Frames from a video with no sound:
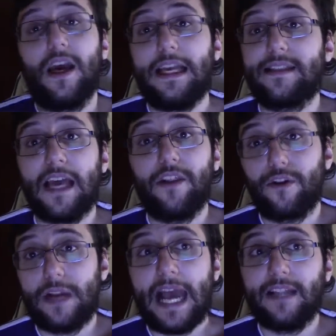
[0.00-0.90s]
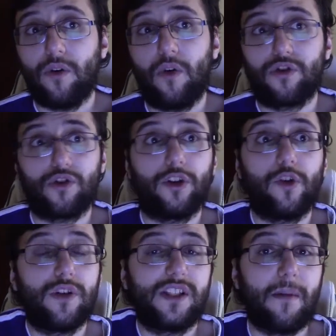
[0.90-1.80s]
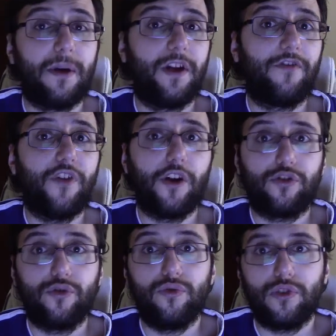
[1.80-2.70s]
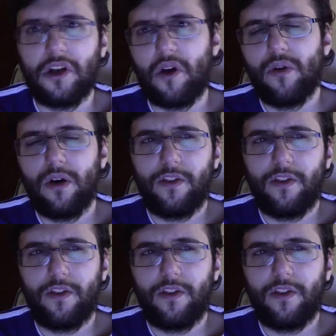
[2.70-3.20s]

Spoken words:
either that or Sony was dumb enough not to, you know,